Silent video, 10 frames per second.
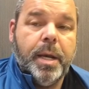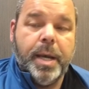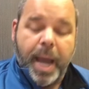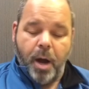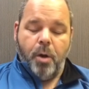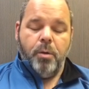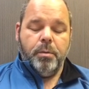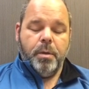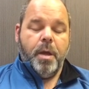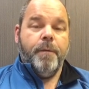
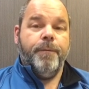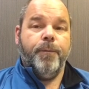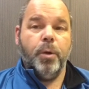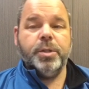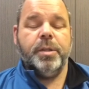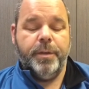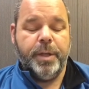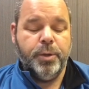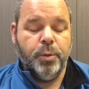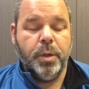Now, fortunately,
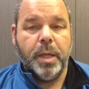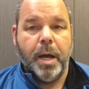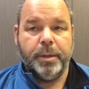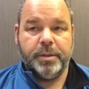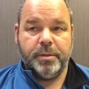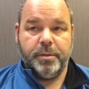they do allow us